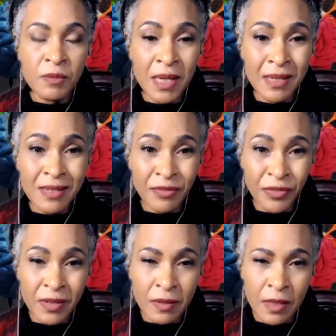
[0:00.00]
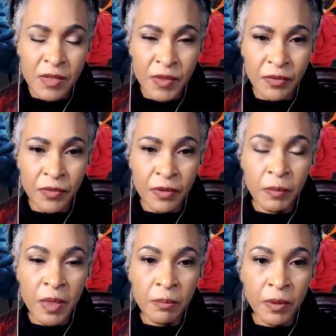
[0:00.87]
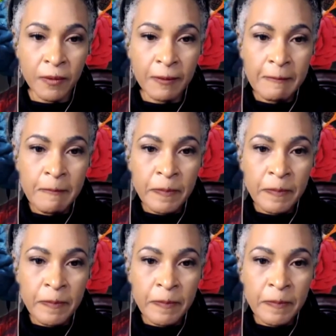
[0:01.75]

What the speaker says: mean different things for different people.